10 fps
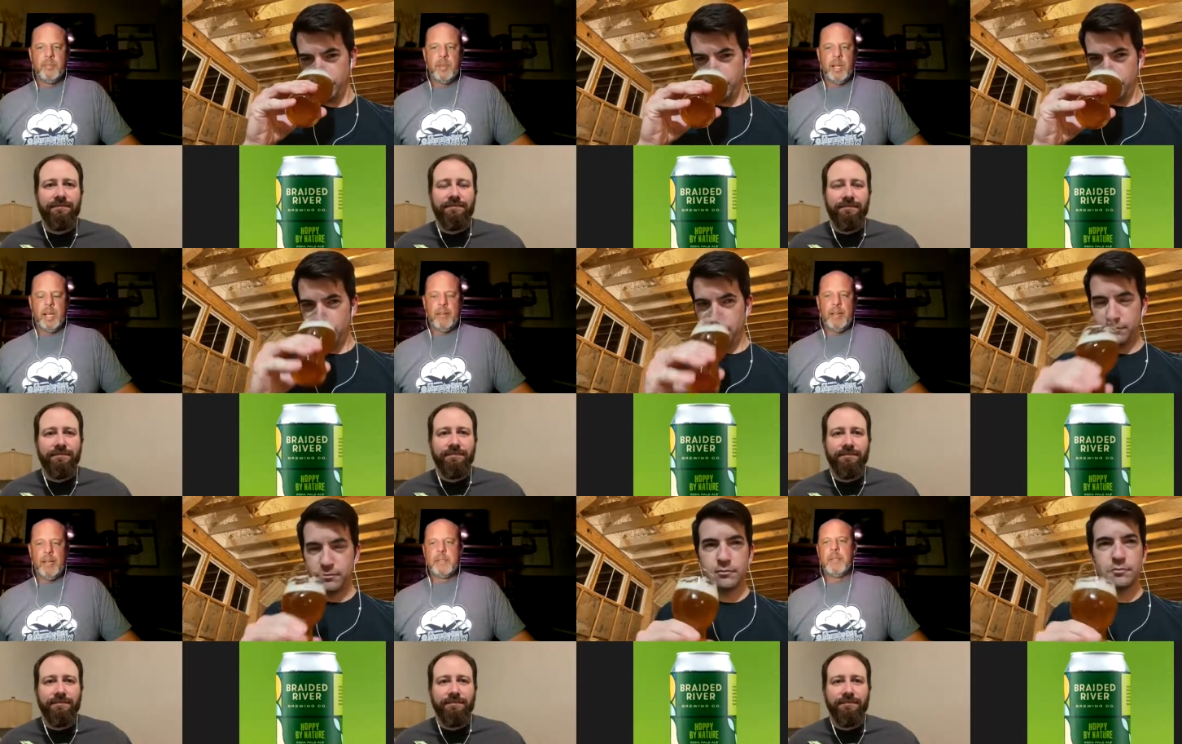Speaker 1: I've
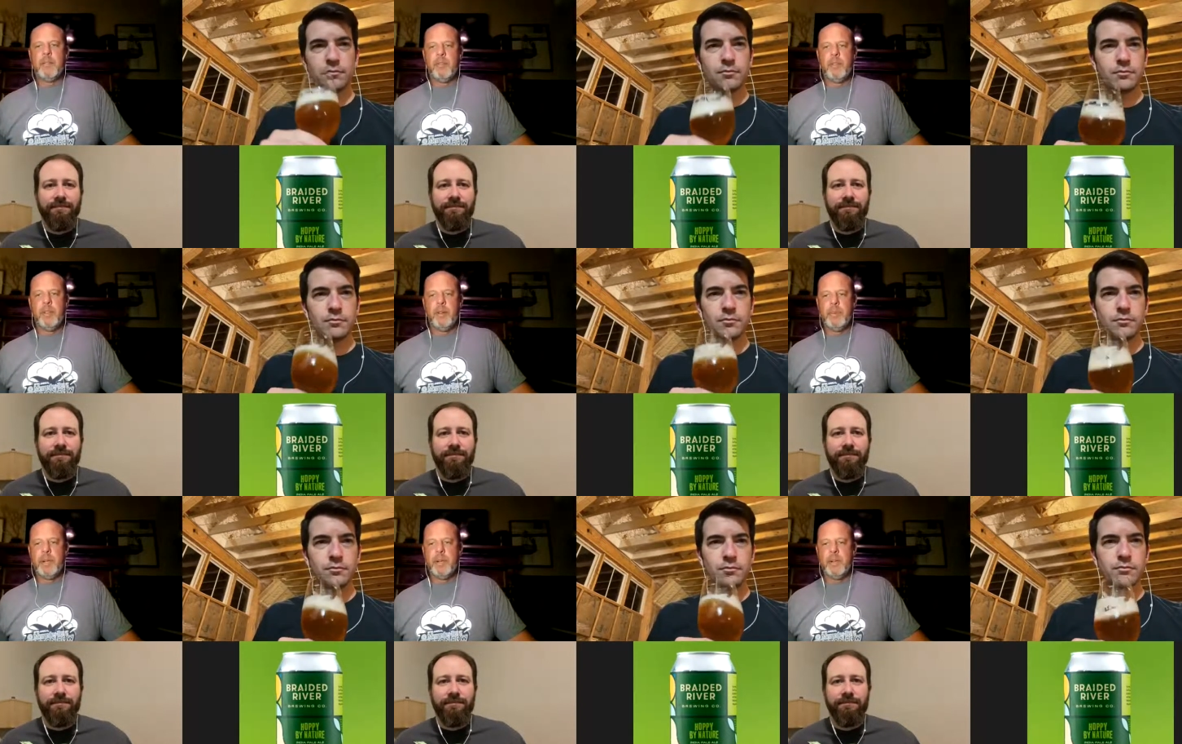had several of their
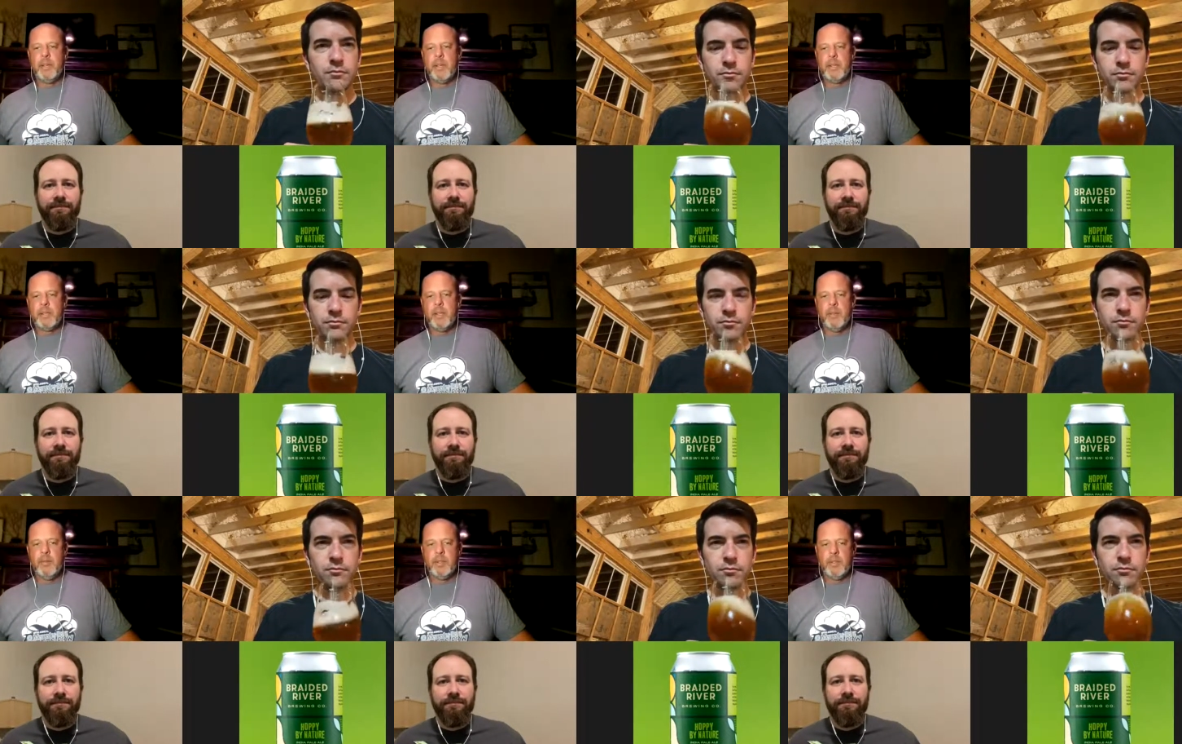beers. Like I said,
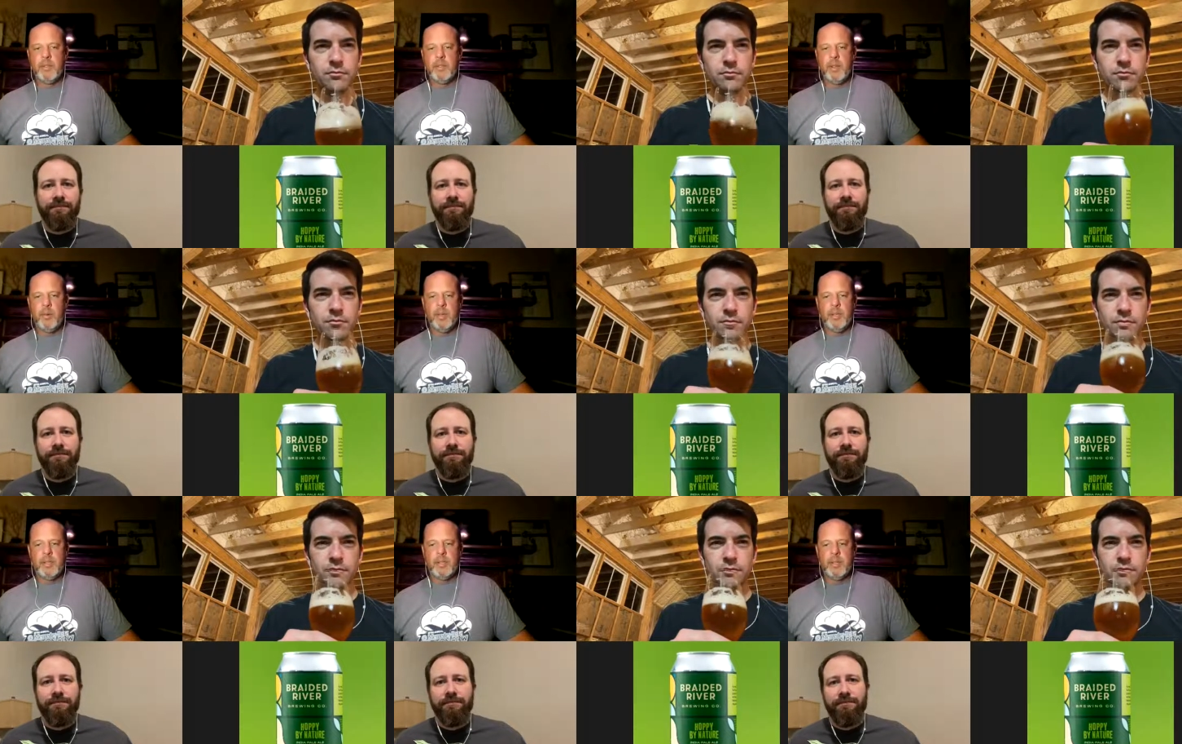Richard's
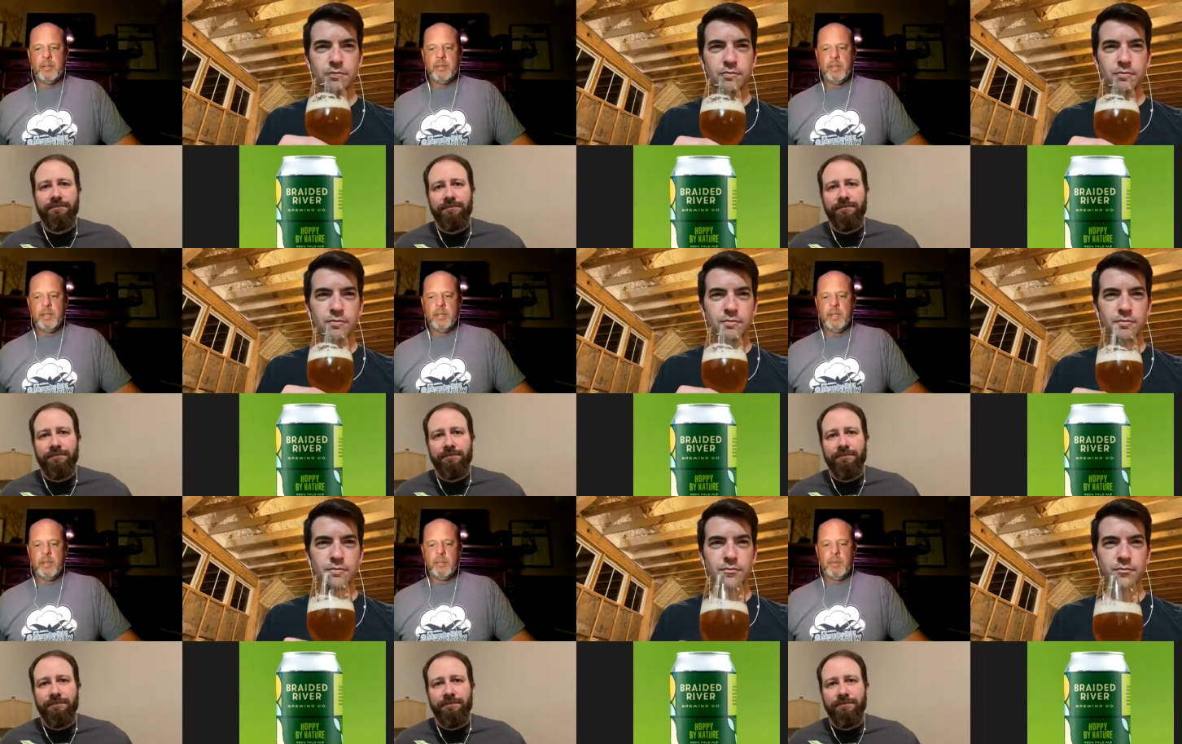always uh,
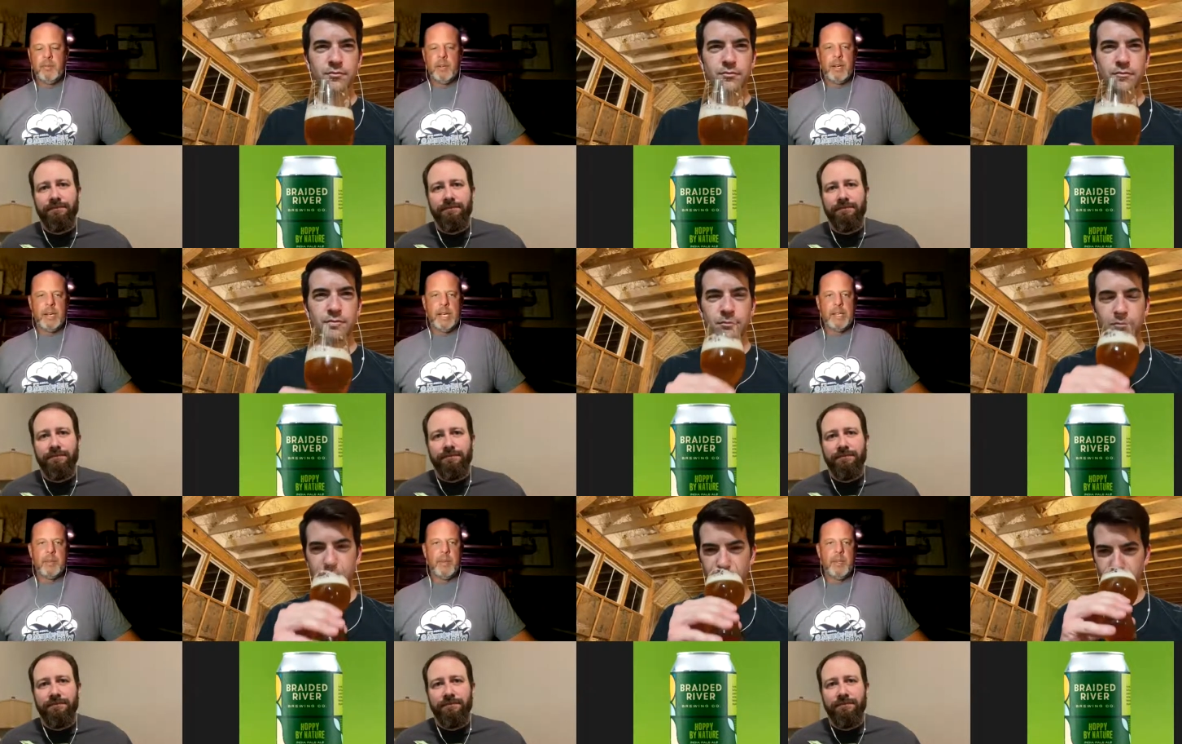been very kind
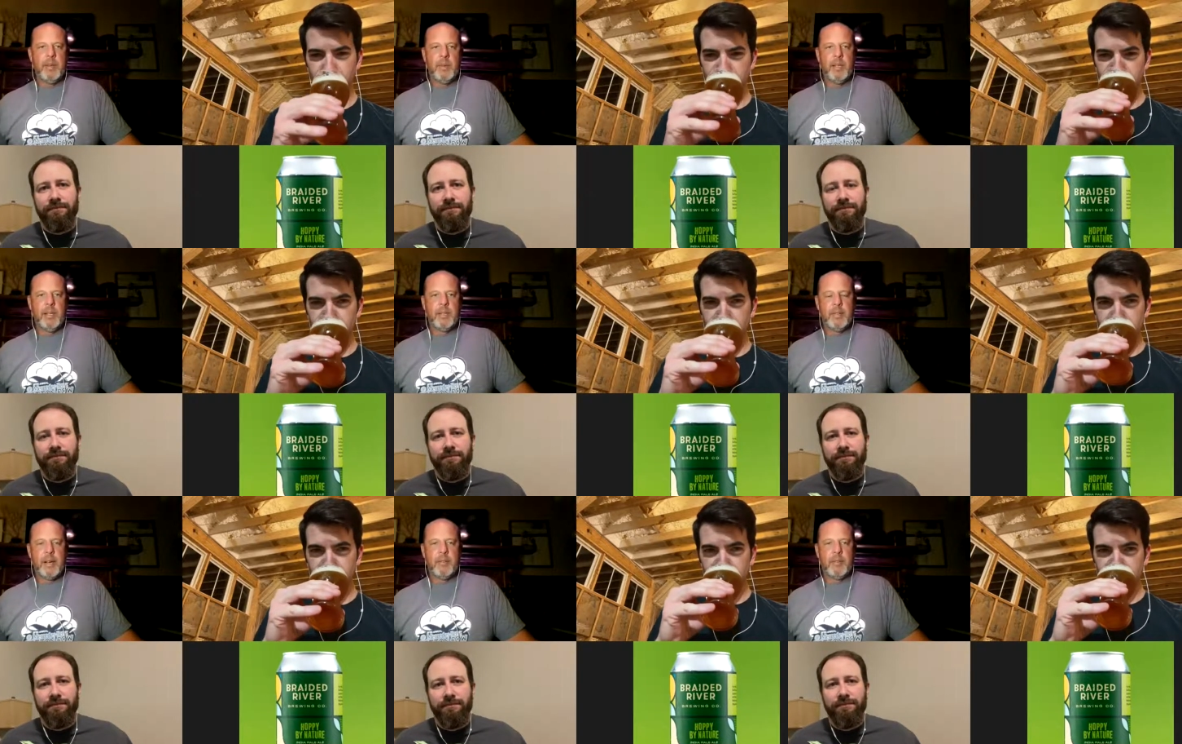to me when I
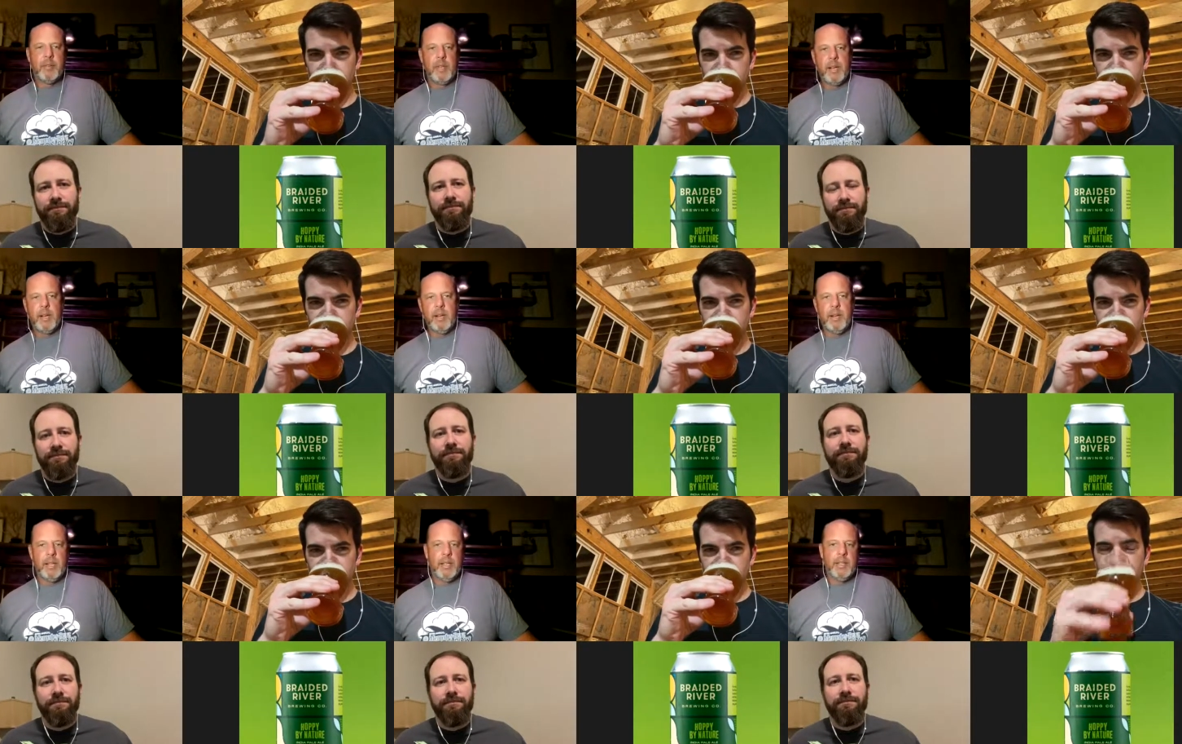travel through that
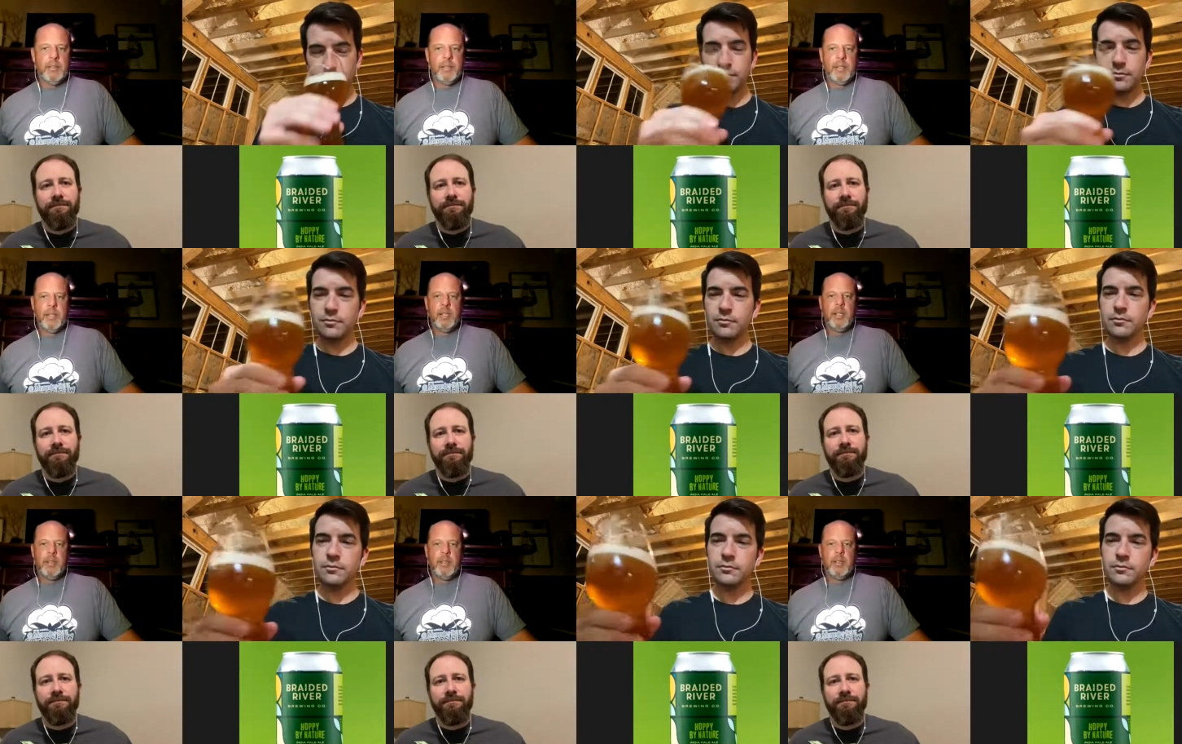area, and
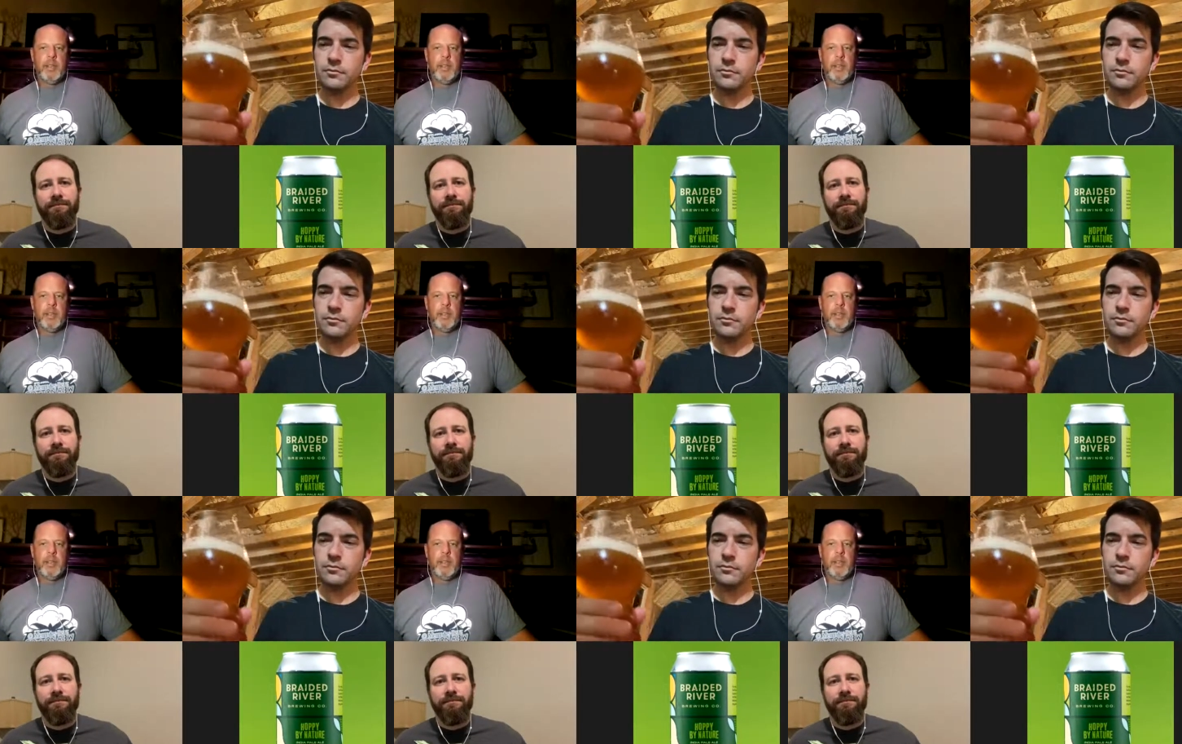he'll